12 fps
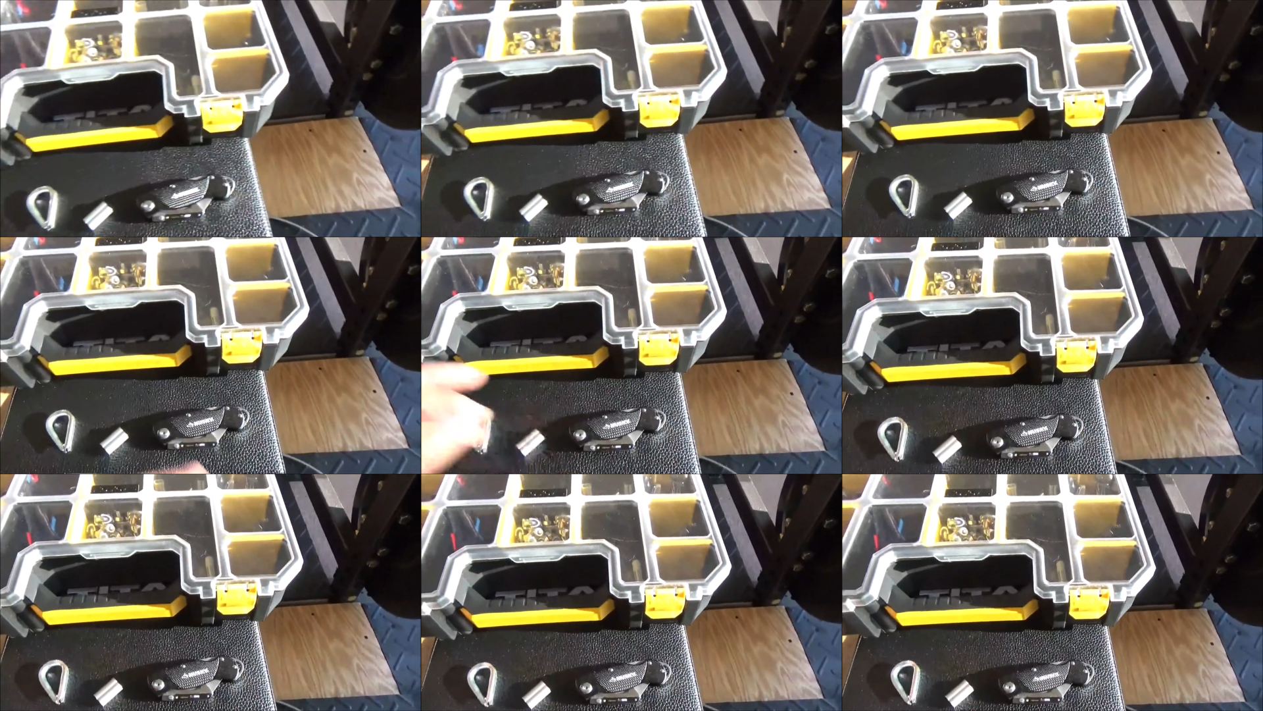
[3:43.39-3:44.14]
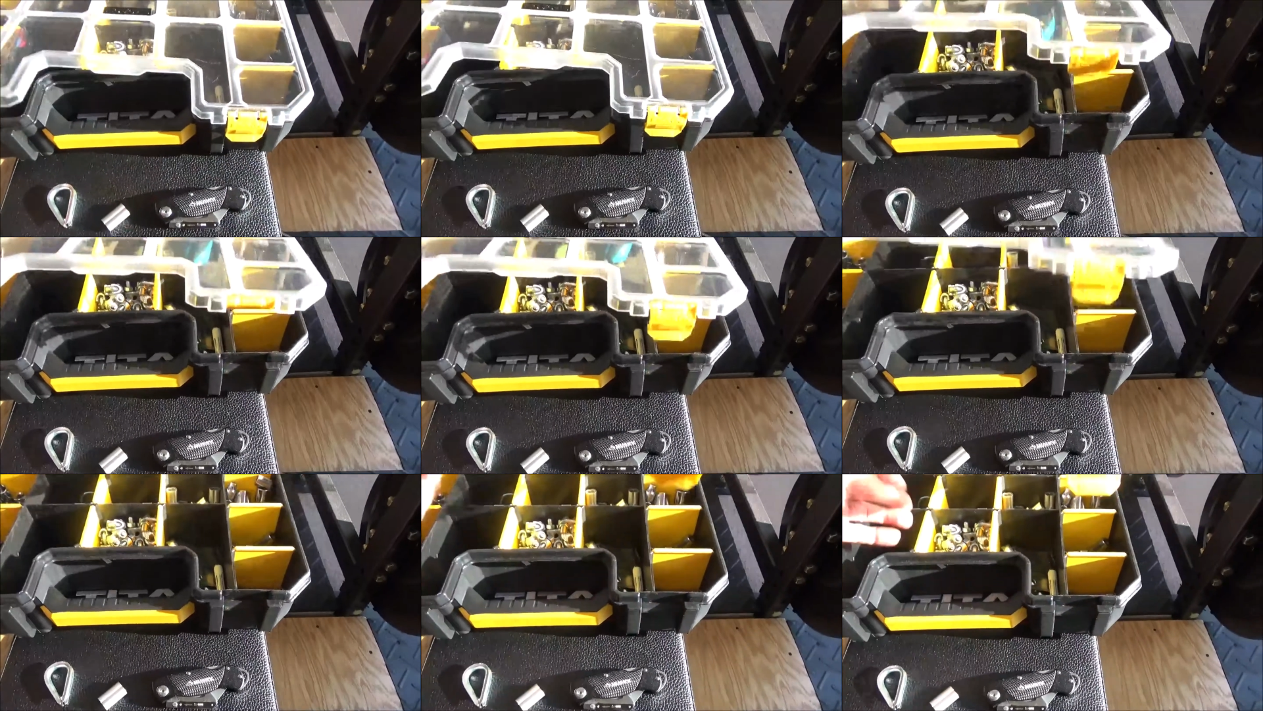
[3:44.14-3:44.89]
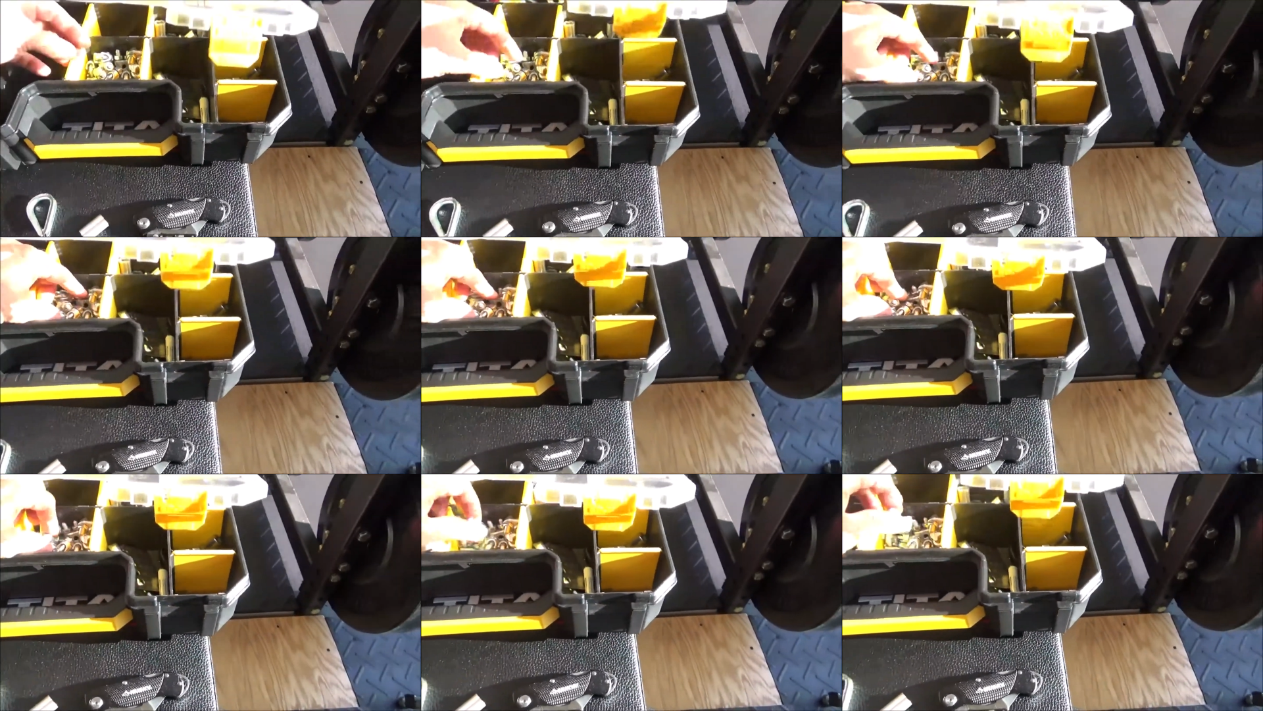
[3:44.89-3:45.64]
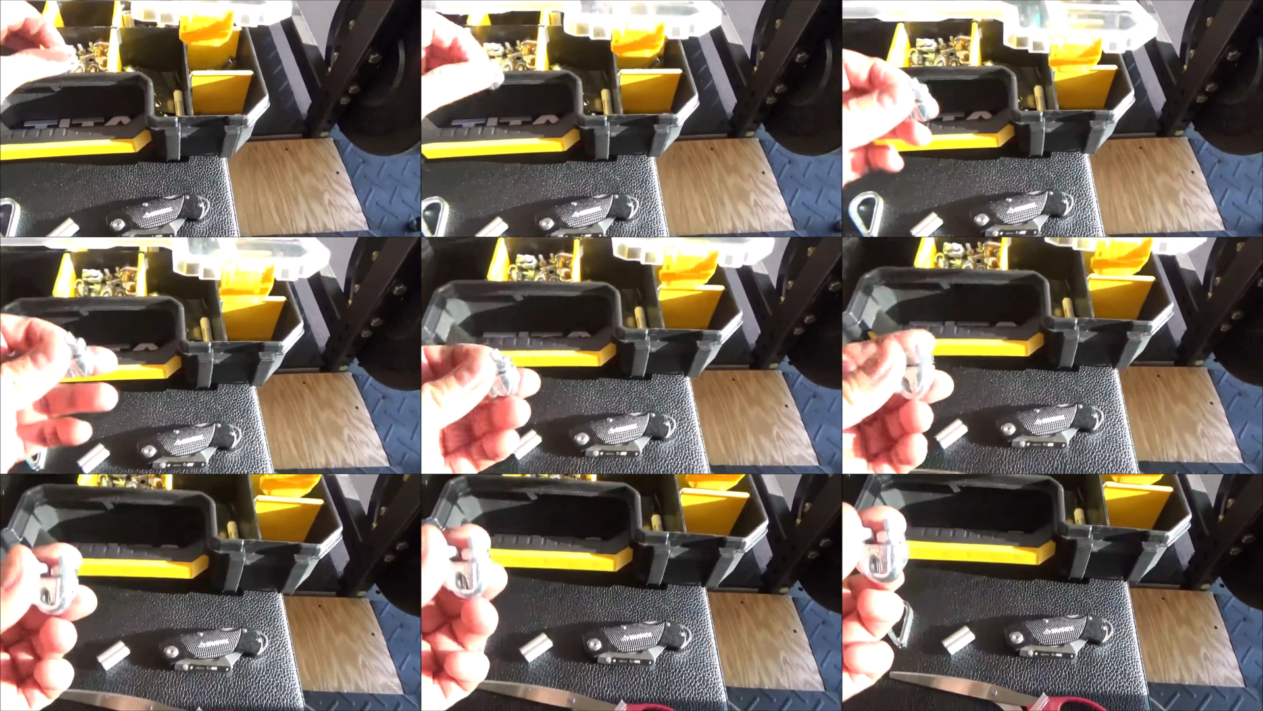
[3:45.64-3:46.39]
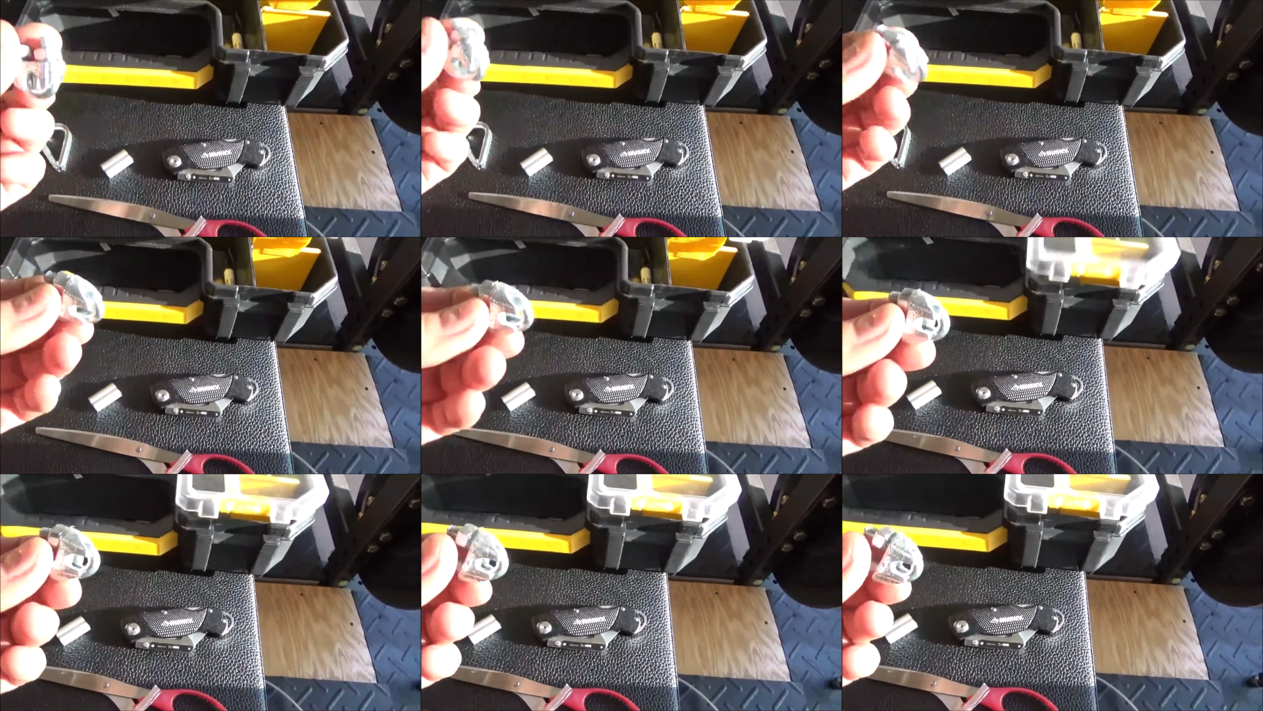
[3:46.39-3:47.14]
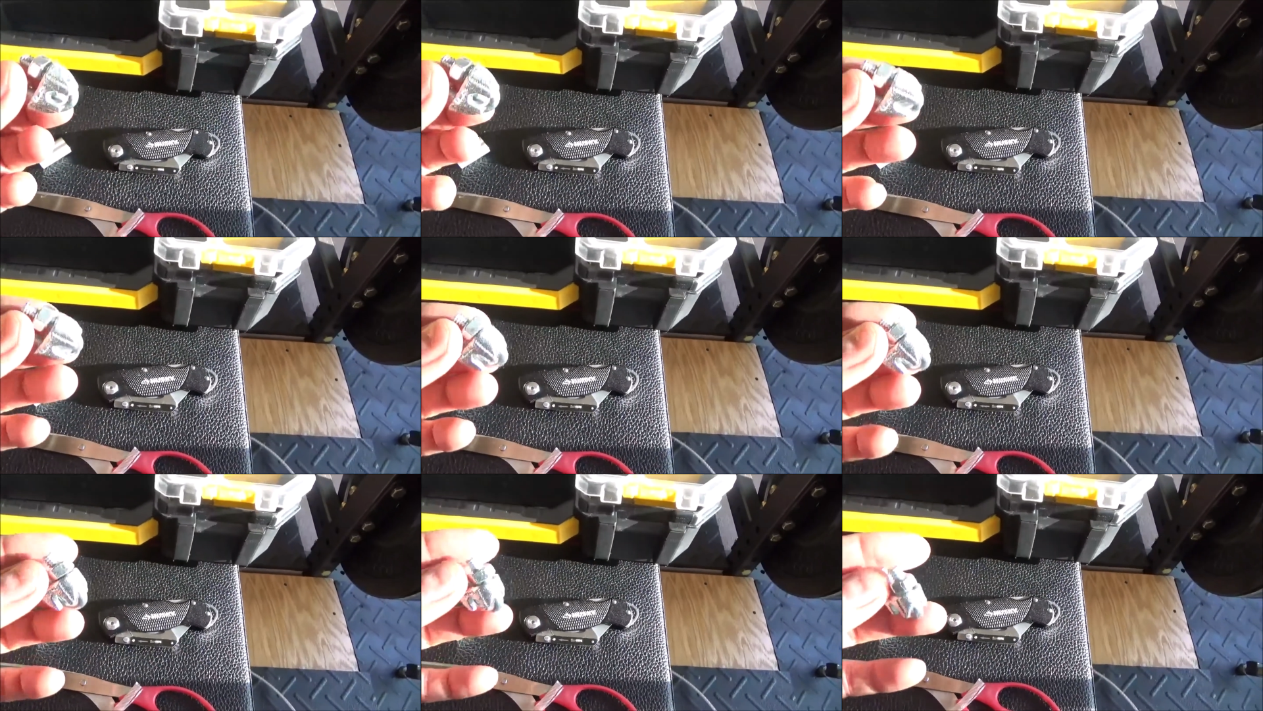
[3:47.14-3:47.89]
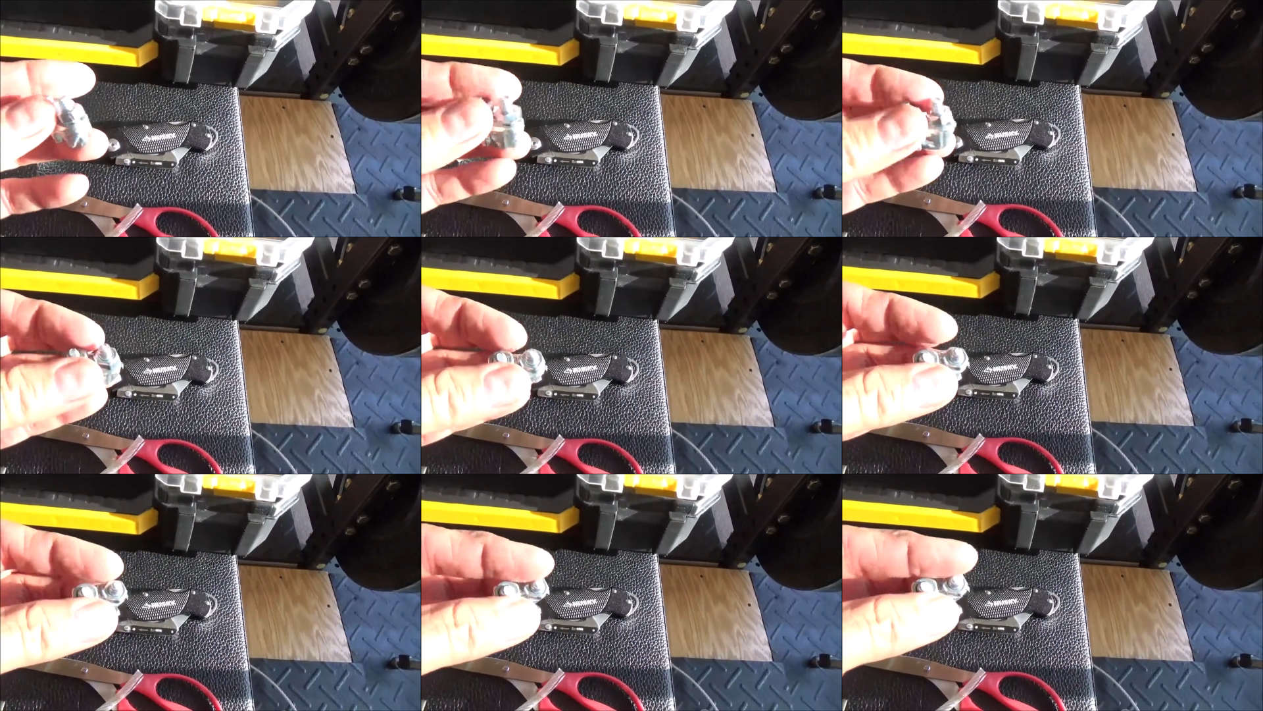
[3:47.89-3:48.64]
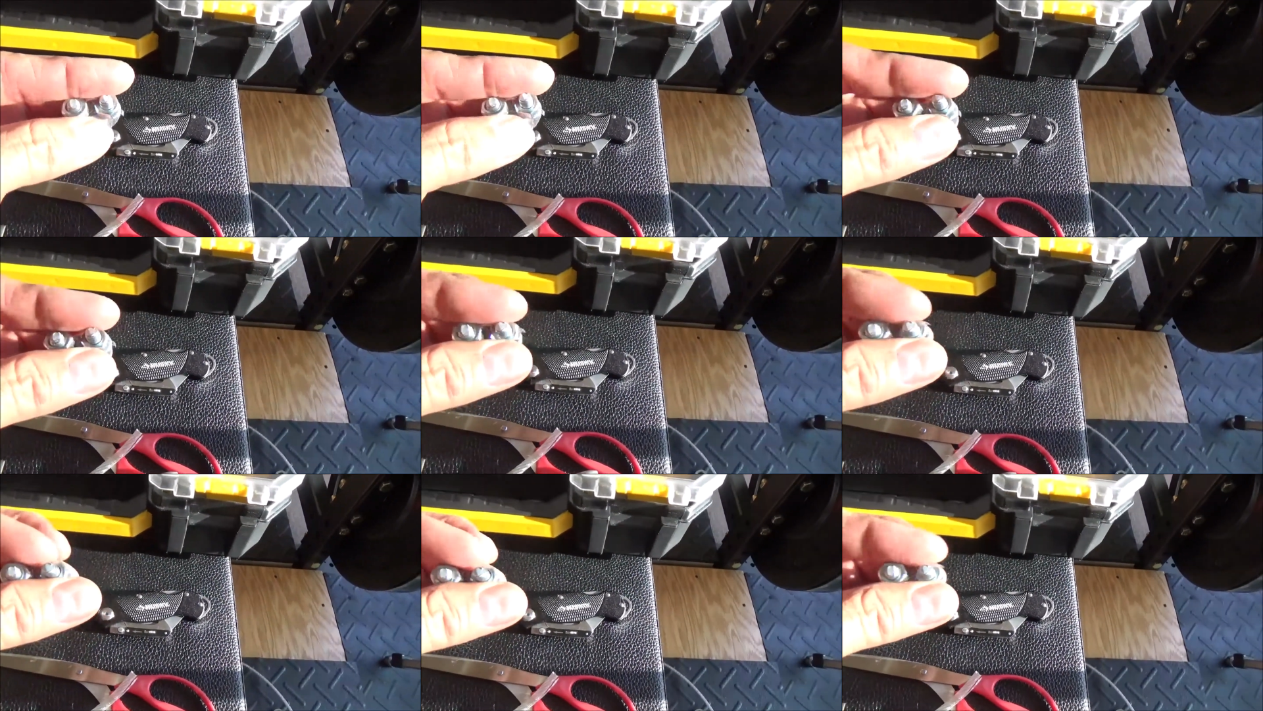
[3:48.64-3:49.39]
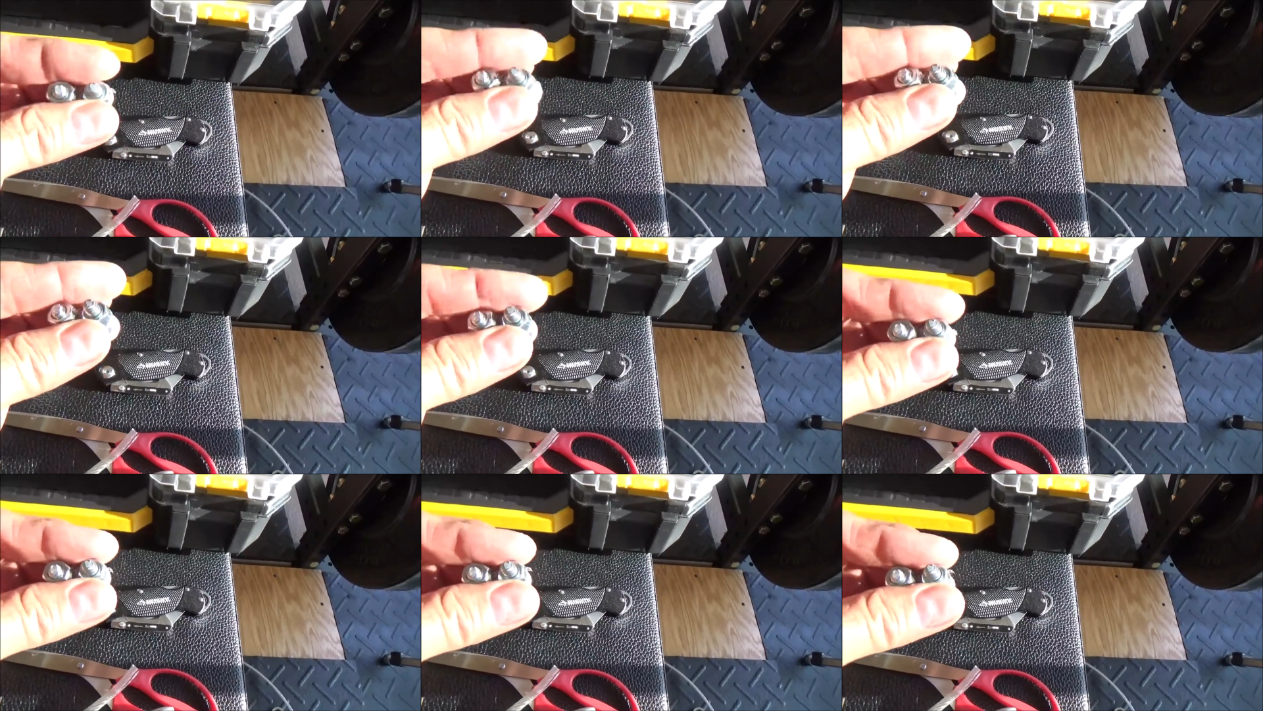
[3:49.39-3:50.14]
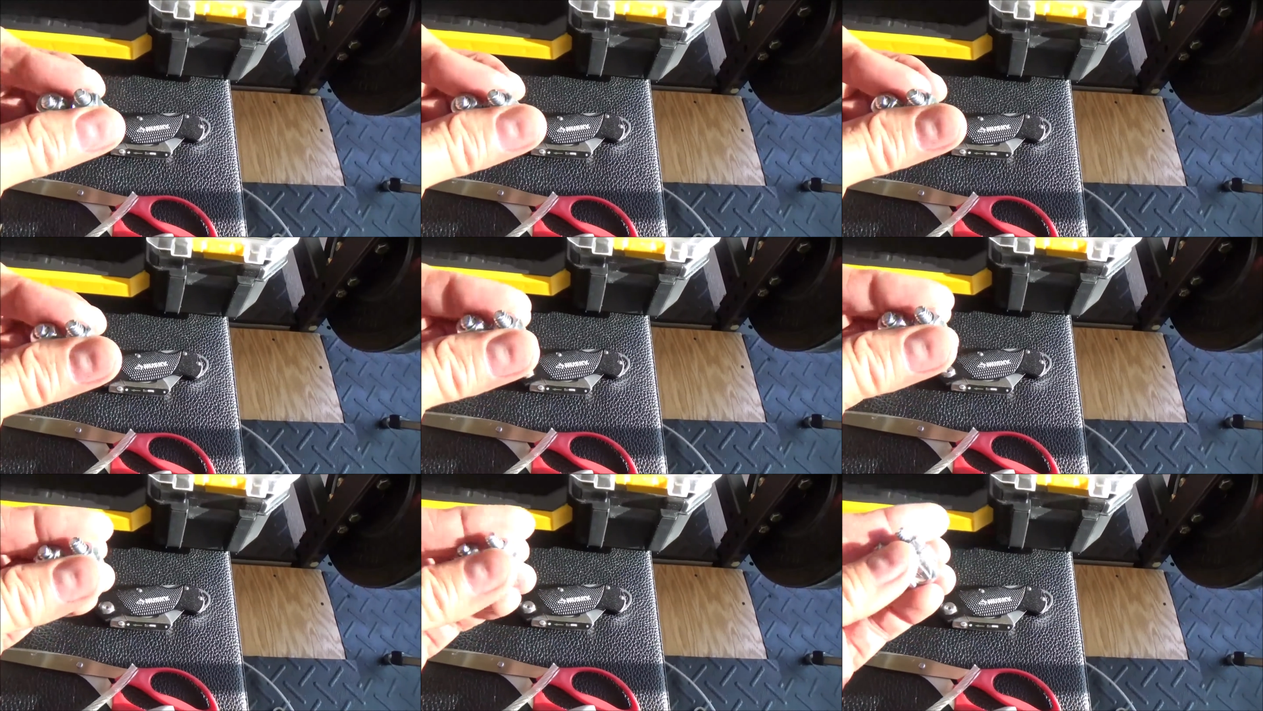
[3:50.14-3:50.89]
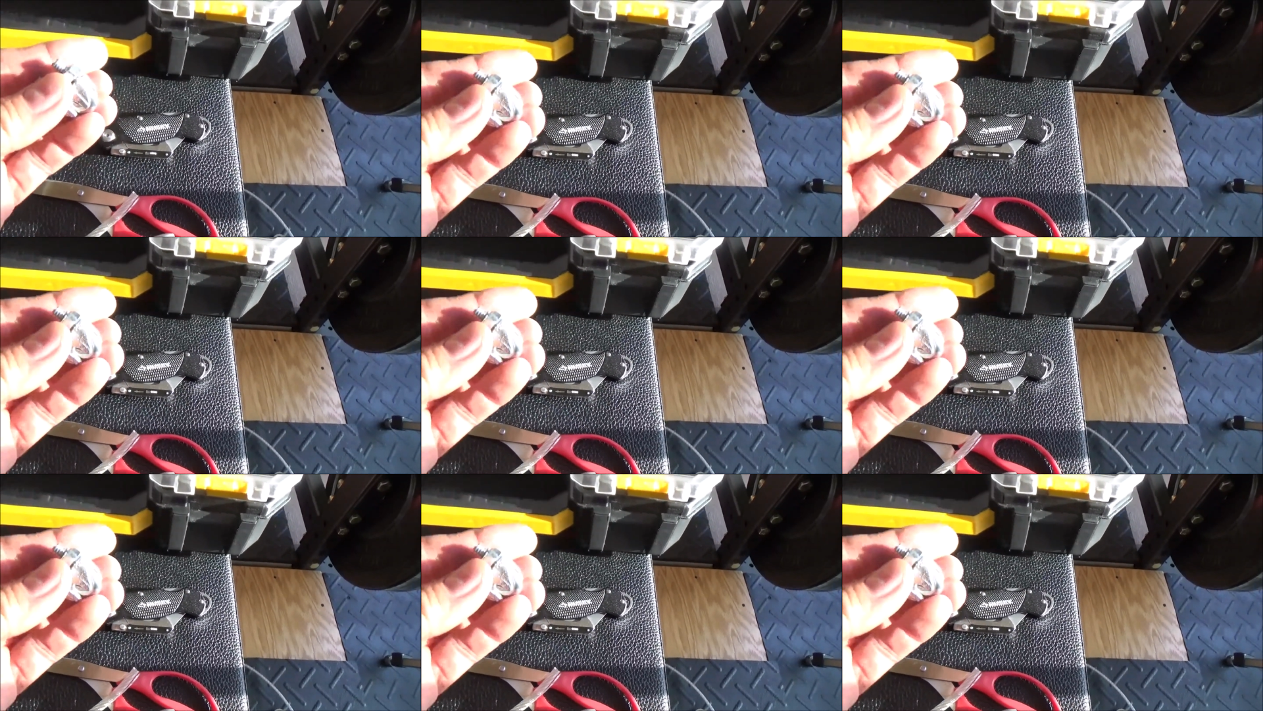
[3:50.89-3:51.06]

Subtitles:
(no speaker visible)